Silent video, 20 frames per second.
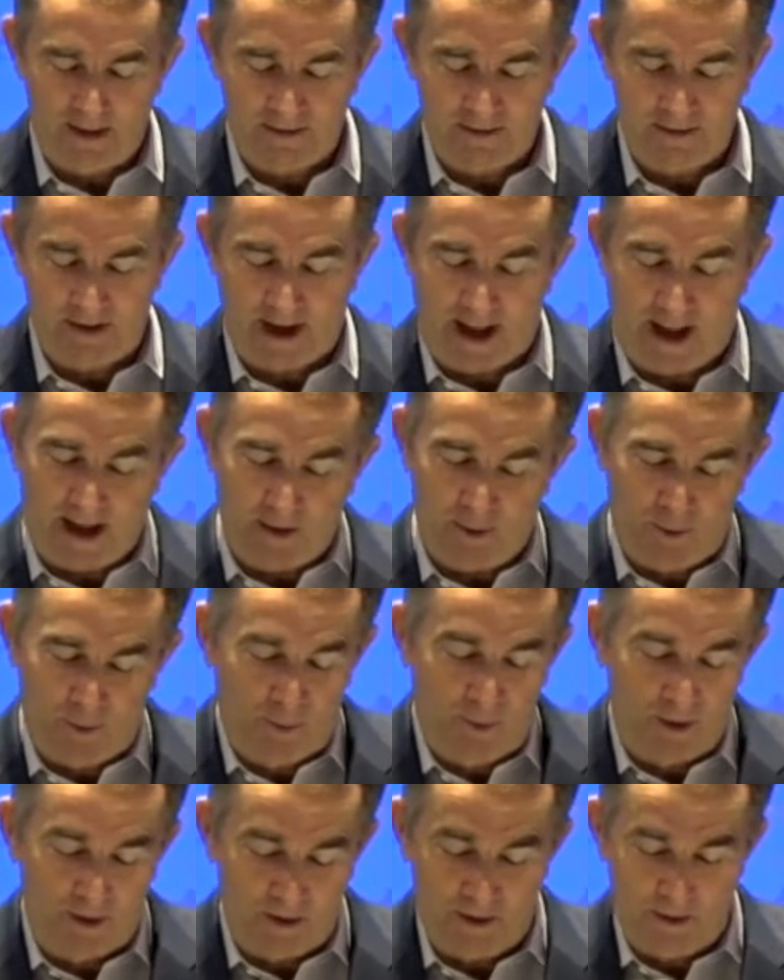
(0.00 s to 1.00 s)
And like I
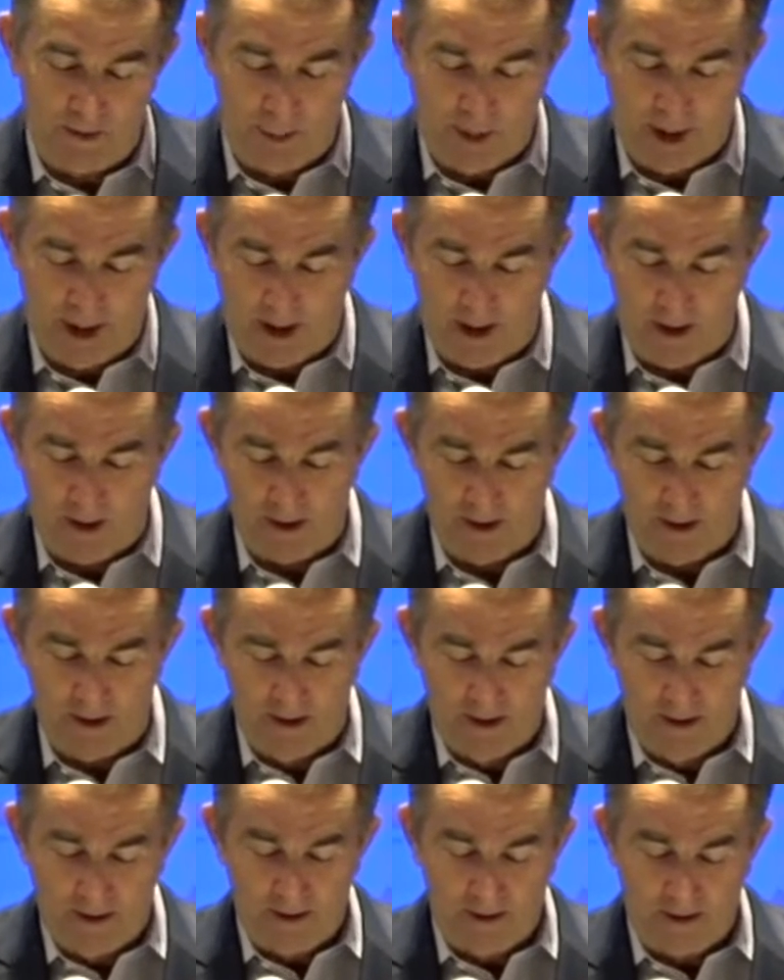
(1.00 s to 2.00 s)
said, I don't want to
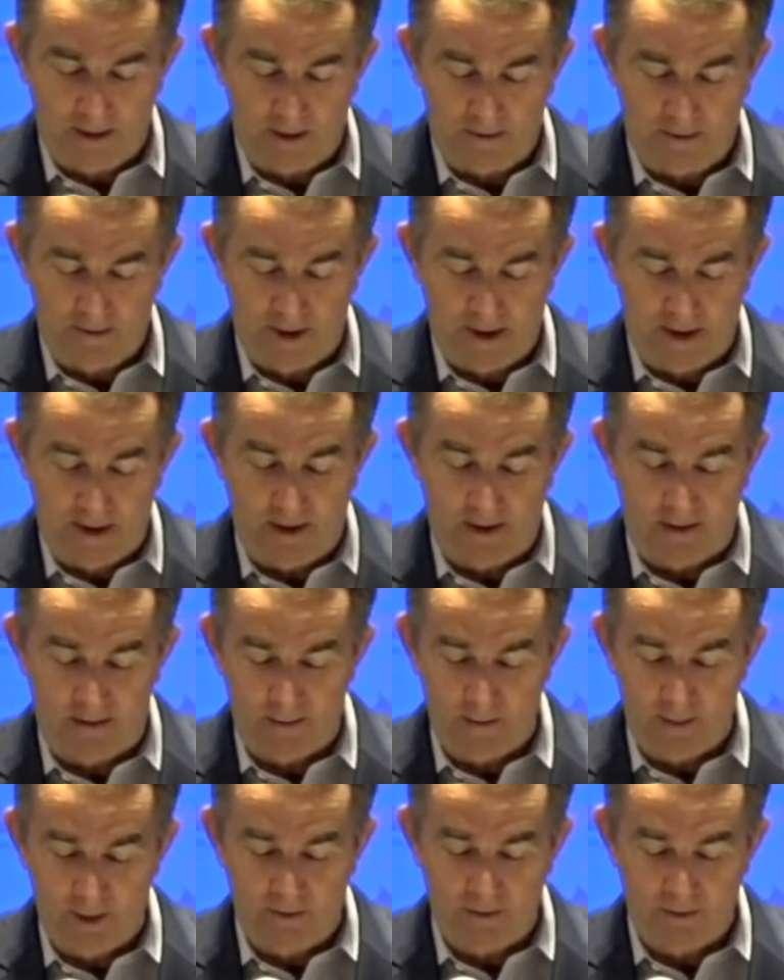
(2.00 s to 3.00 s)
compare
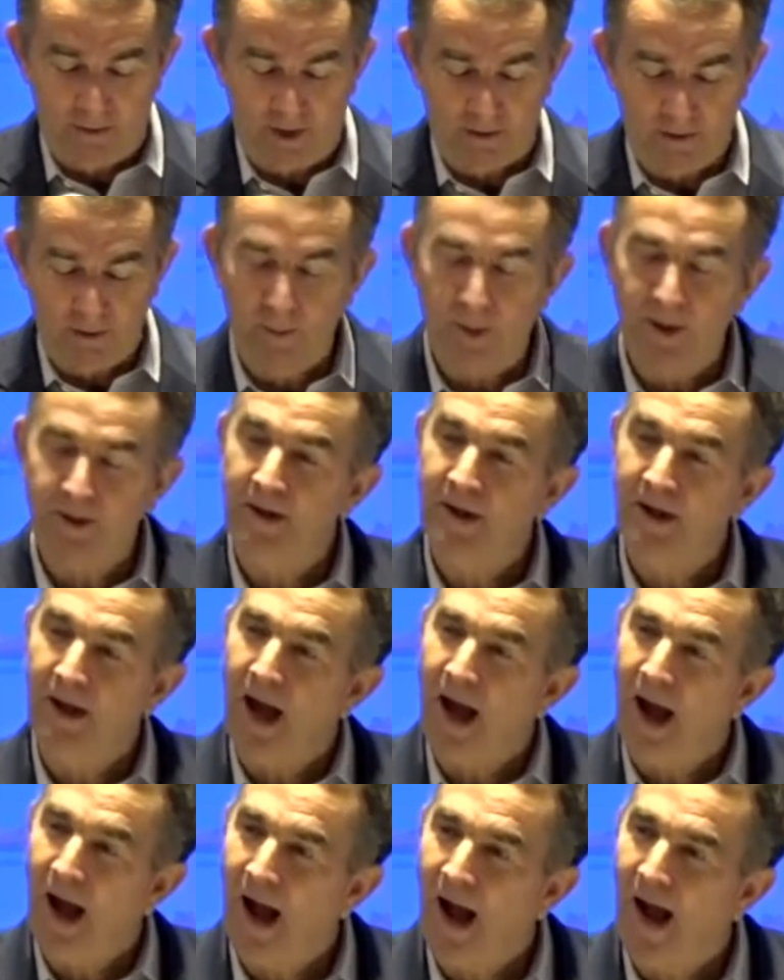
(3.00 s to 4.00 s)
to any other
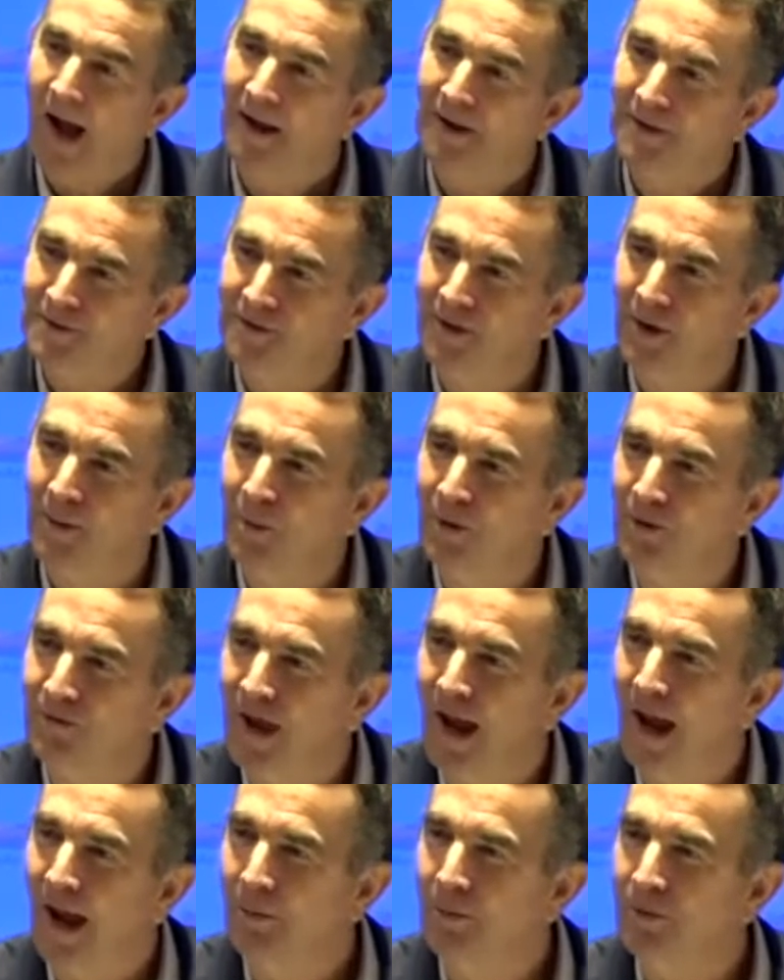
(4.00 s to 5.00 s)
administration, but the
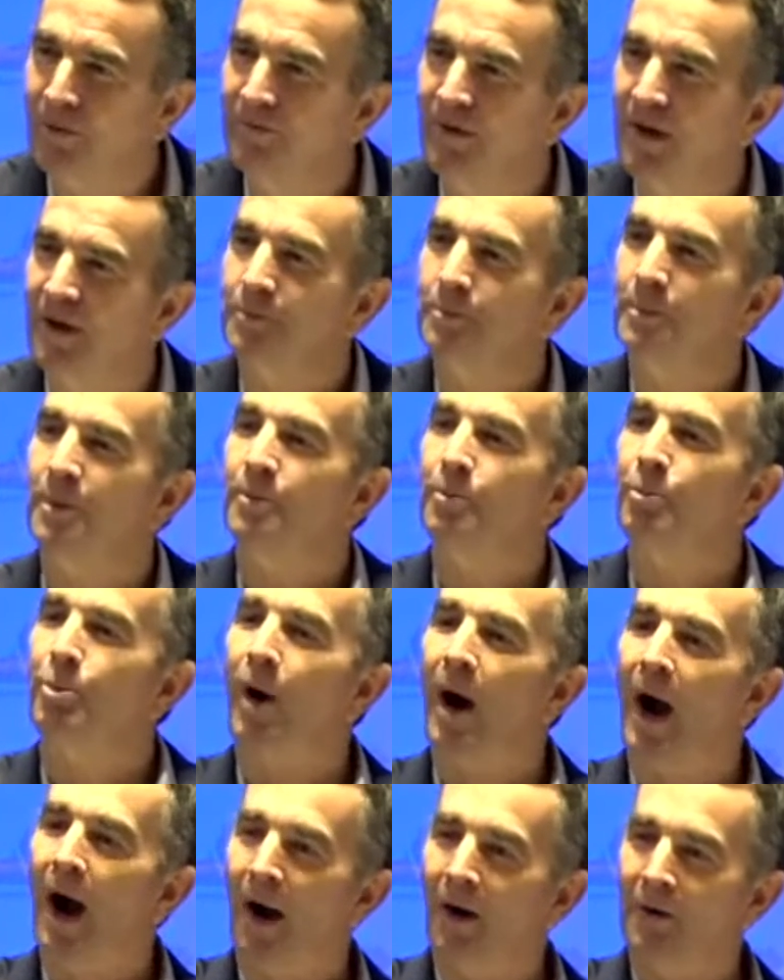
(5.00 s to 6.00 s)
highest number of capital
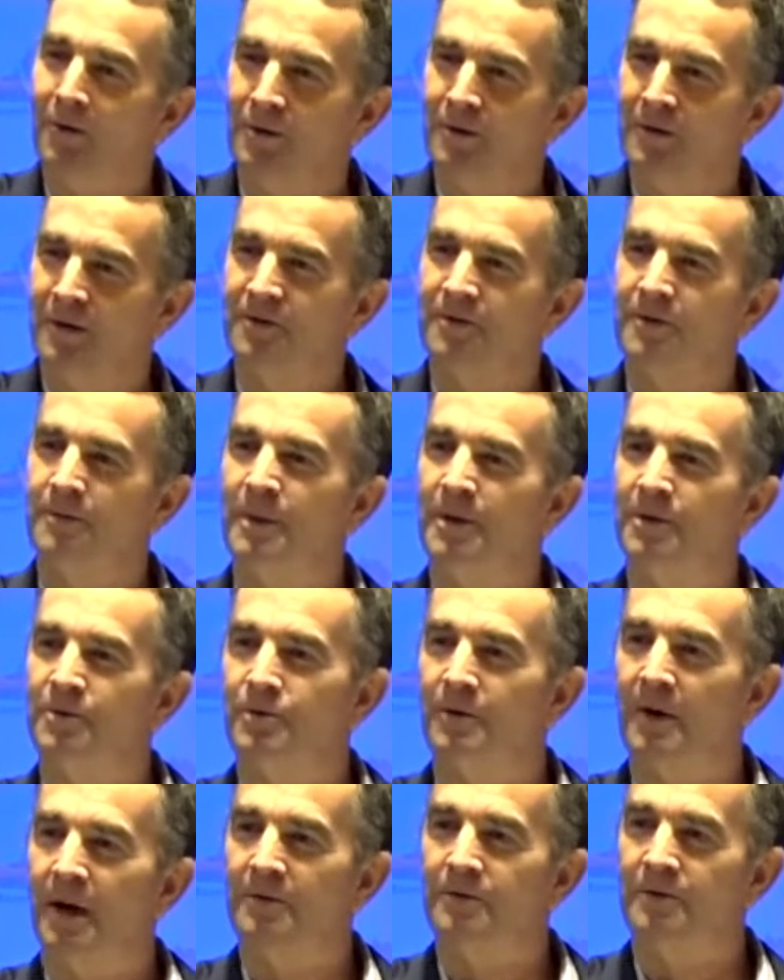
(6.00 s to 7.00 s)
investment prior to
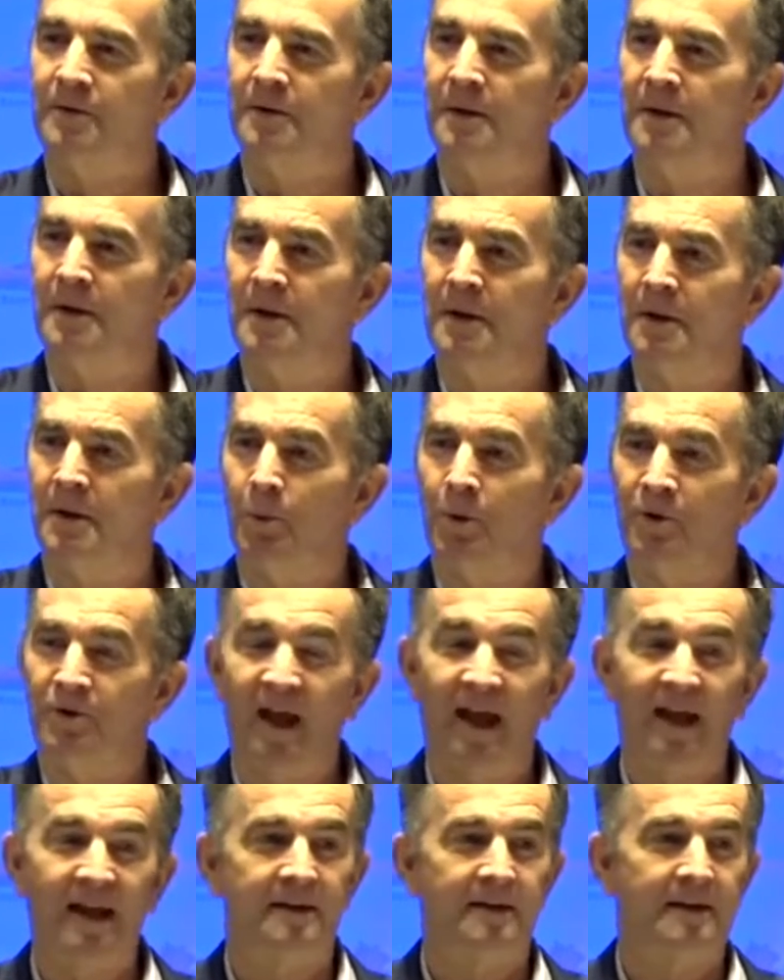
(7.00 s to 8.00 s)
this administration
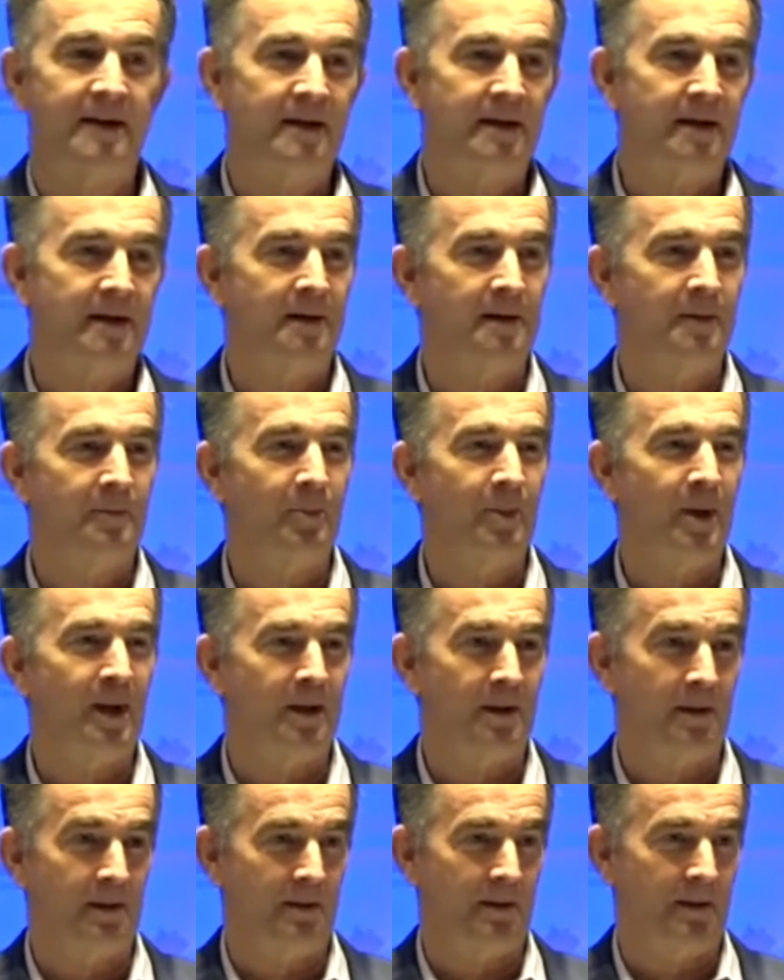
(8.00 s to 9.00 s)
was
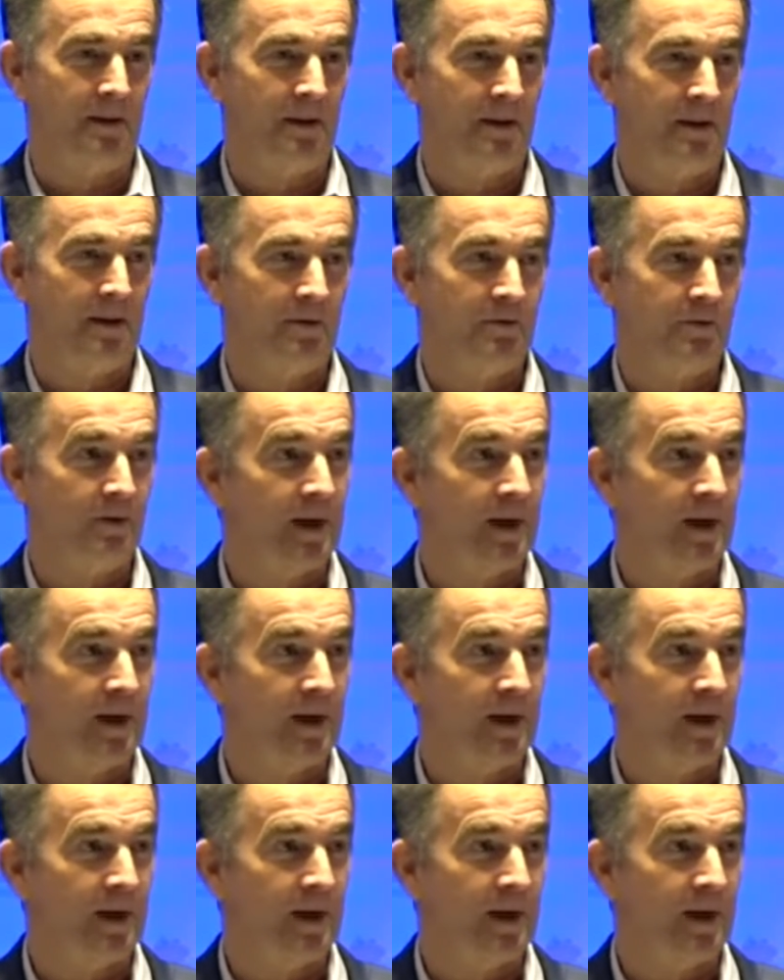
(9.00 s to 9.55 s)
18 billion.